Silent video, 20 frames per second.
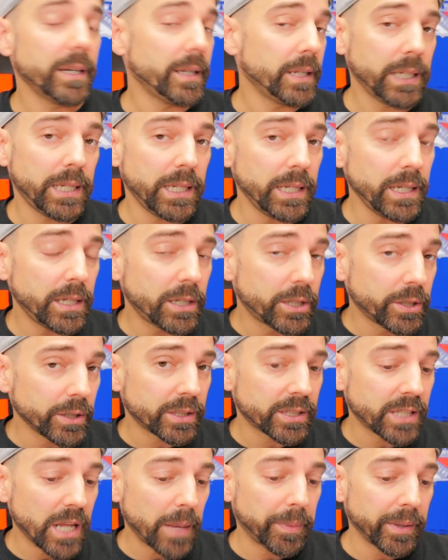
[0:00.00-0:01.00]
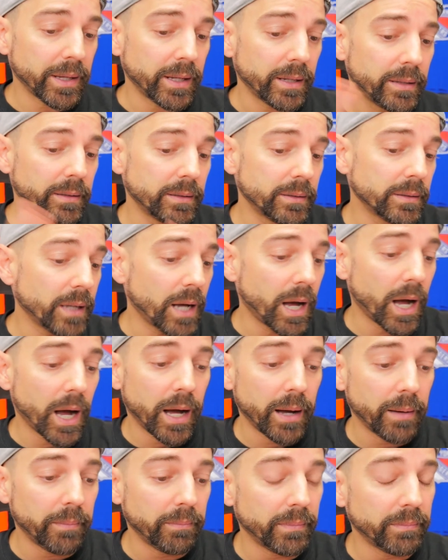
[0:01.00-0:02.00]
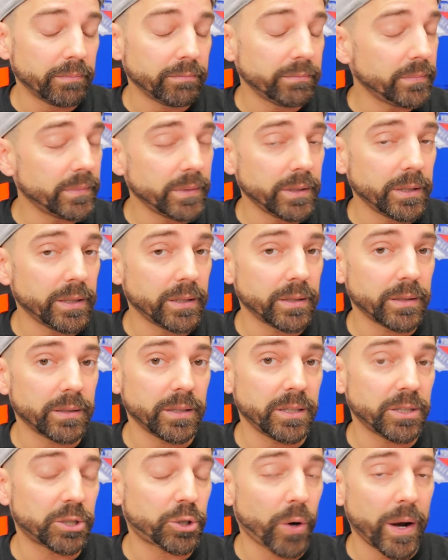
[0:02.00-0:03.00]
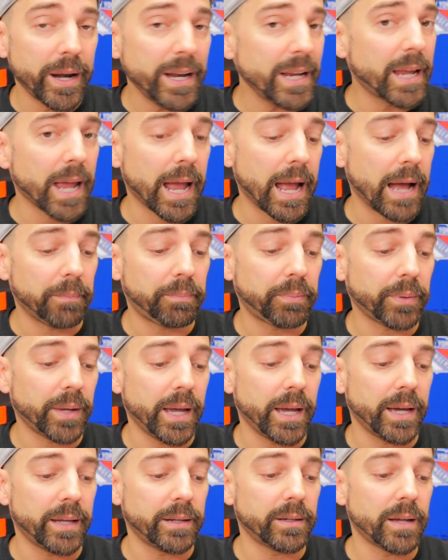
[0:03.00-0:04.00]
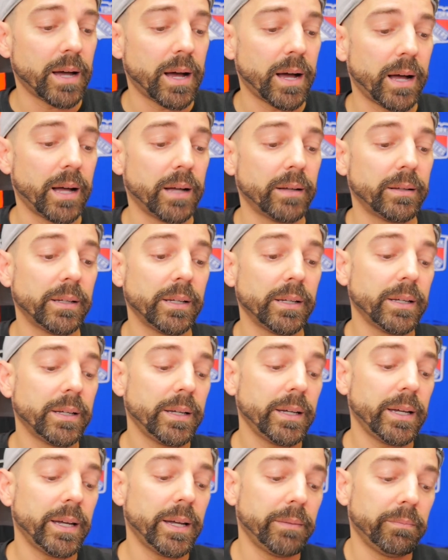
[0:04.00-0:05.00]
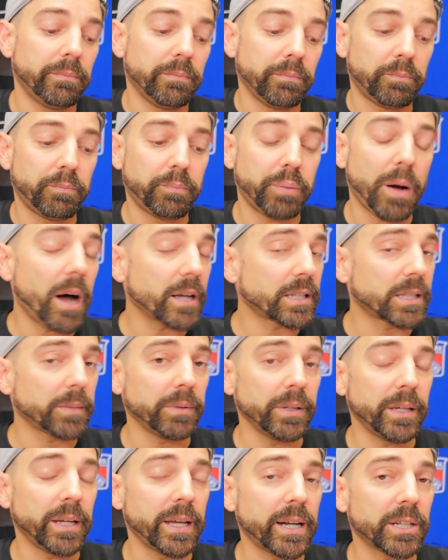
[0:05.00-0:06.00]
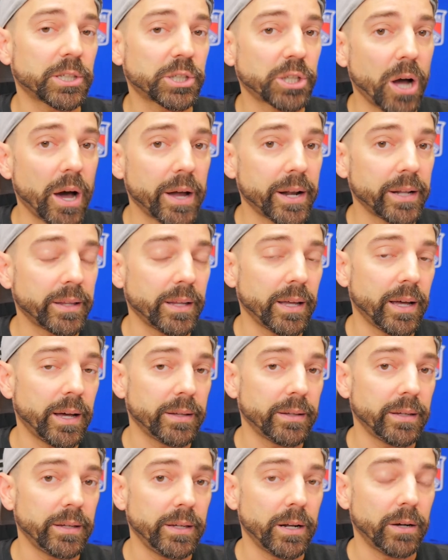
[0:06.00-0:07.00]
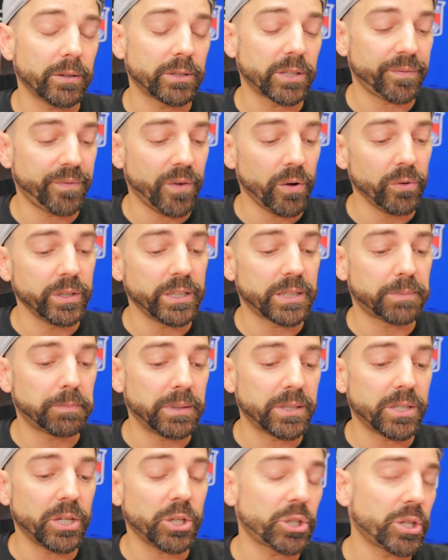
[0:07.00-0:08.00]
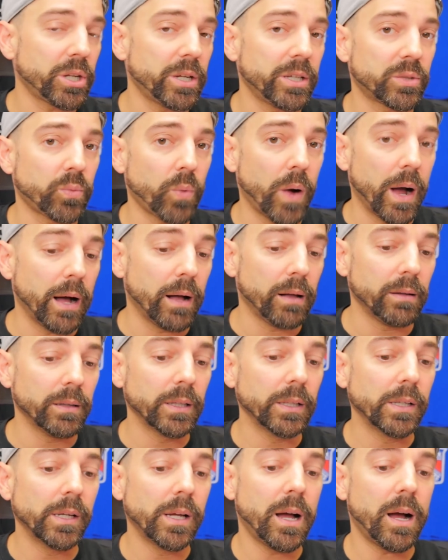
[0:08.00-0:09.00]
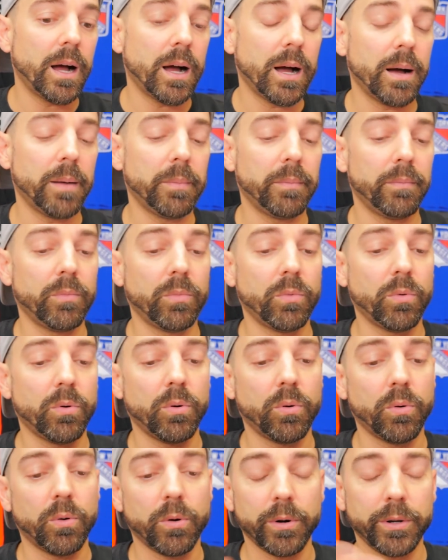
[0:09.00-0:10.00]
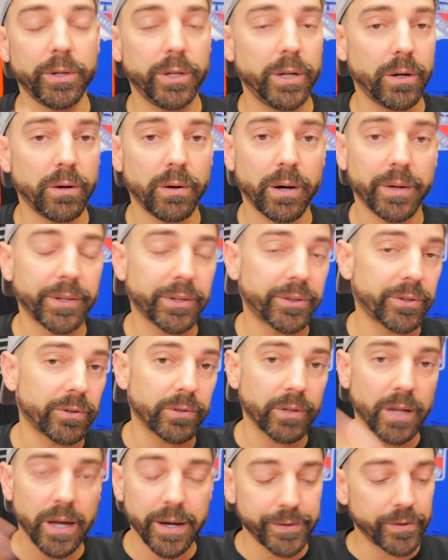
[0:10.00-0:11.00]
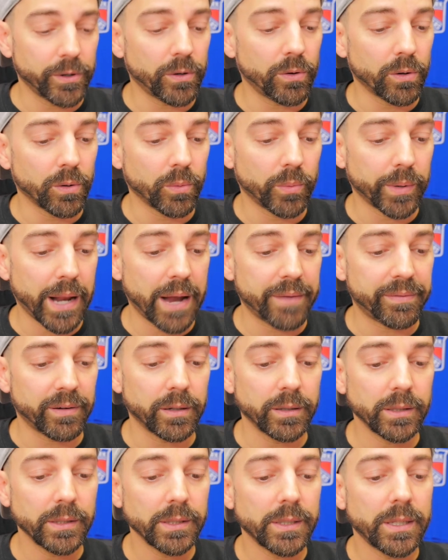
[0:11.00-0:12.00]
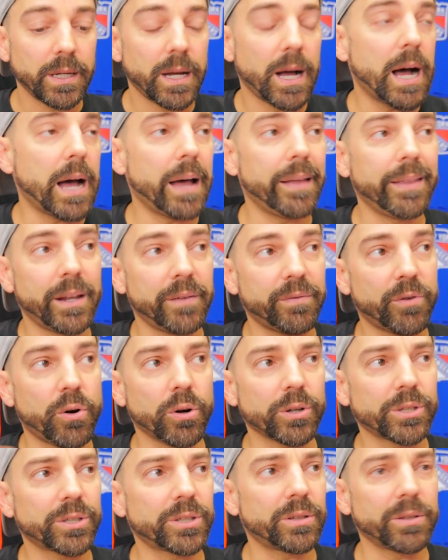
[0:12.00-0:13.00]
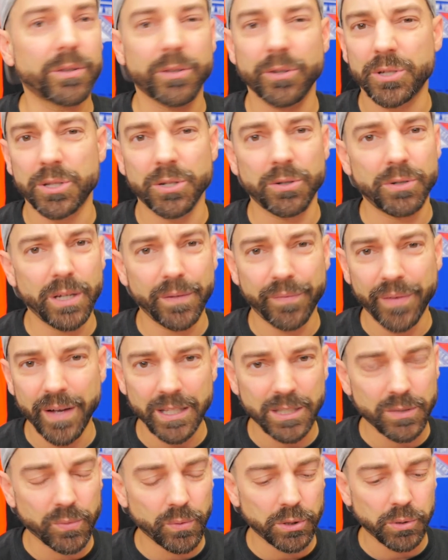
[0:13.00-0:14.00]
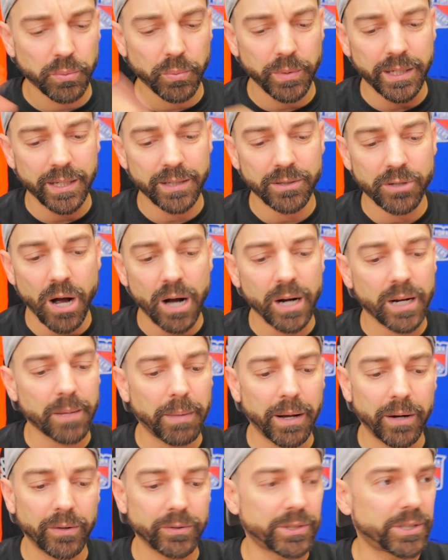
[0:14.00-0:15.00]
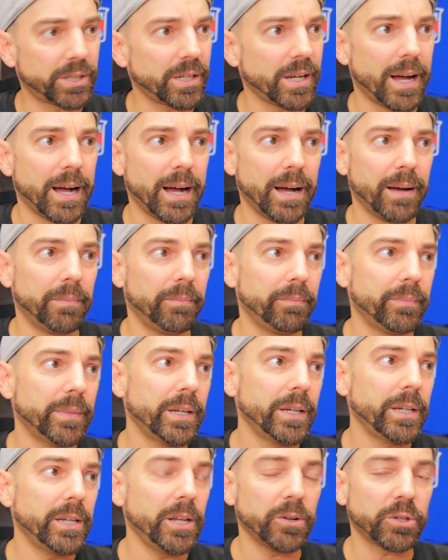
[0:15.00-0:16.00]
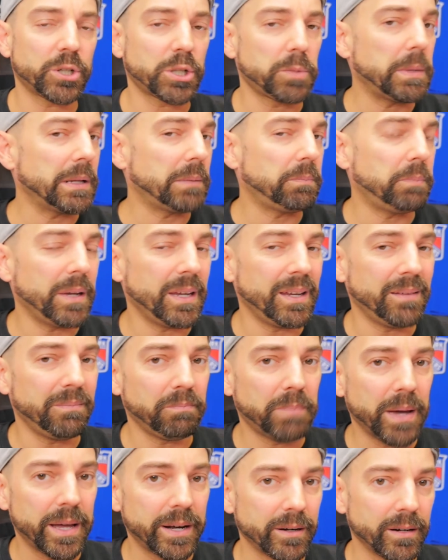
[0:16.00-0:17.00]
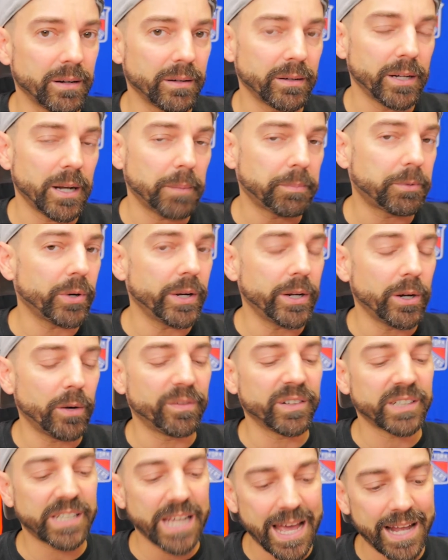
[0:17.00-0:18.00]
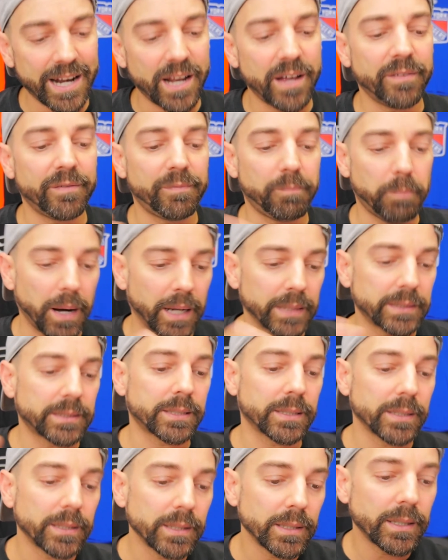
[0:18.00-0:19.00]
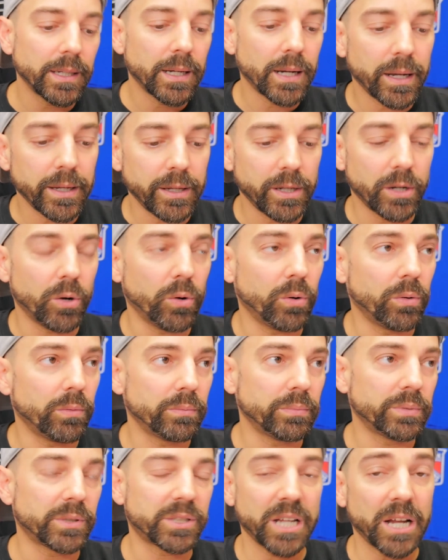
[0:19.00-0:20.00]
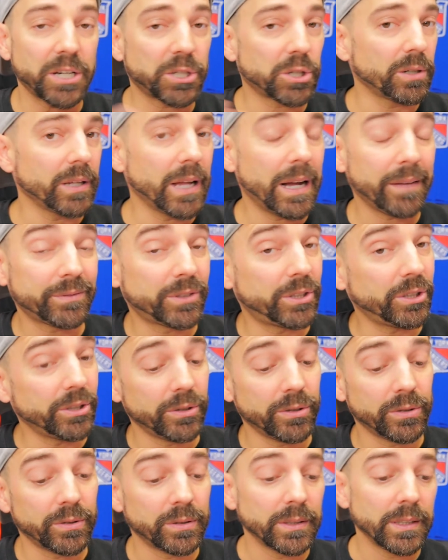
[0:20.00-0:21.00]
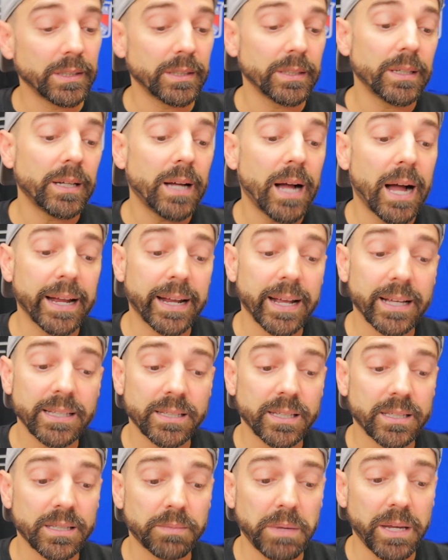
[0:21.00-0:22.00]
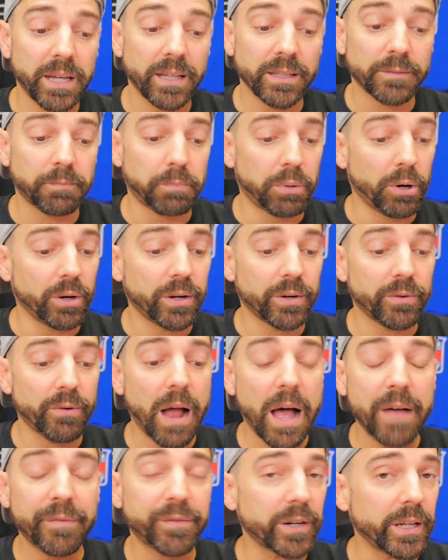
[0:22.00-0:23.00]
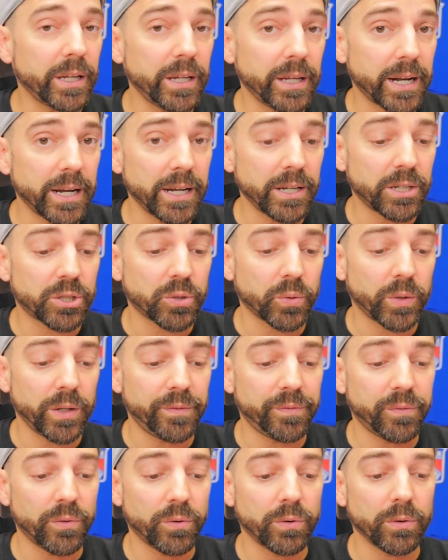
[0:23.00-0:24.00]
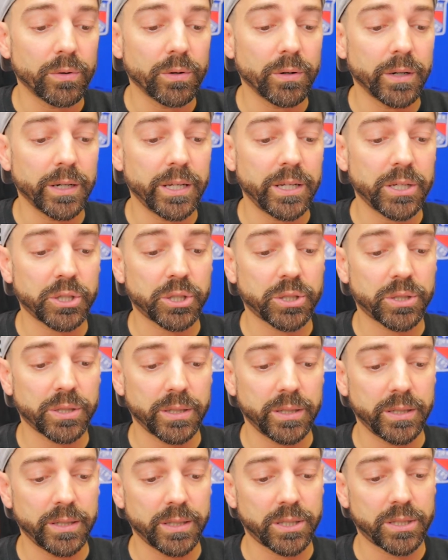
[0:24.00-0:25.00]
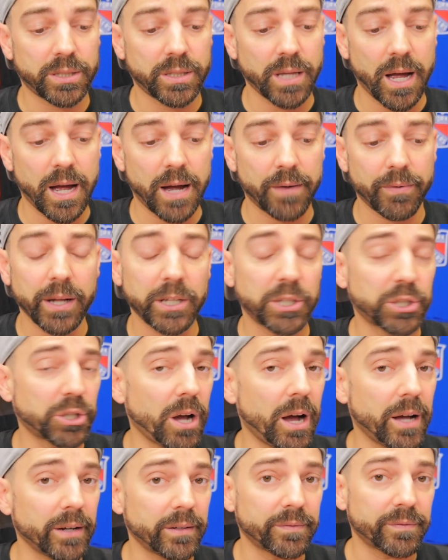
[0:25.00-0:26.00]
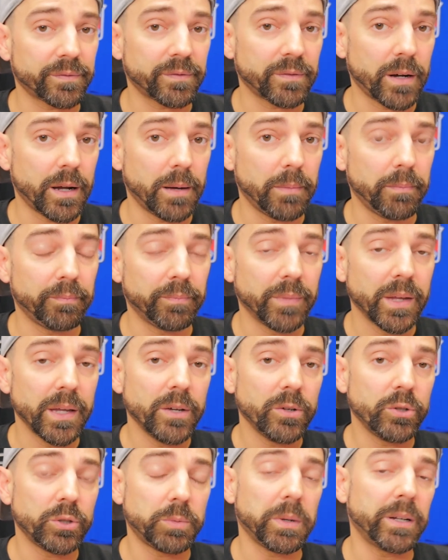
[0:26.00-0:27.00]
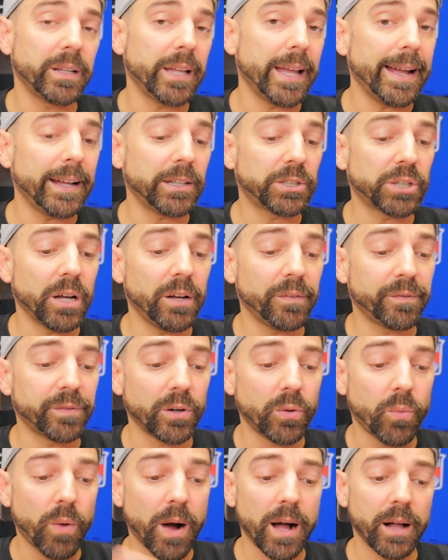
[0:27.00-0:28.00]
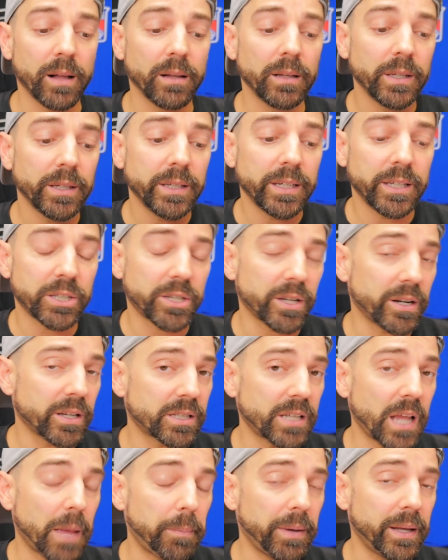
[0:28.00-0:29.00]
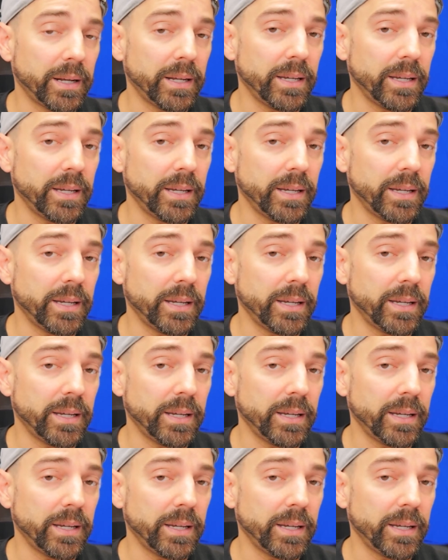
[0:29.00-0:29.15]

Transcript: He could step in um, in training camp and uh, and possibly get a shot at, uh, you know, Toffoli's position as well, um, or, you know, on the third line or, or whatever. Uh, and then, of course, there's their defense, which we can talk about, um, you know, Schmidt being better an upgrade over Tanev, but, you know, Stecher left too. I guess this means Brogan Rafferty at age 24-ish is uh, right shot from who's been in the AHL for a while is going to step in.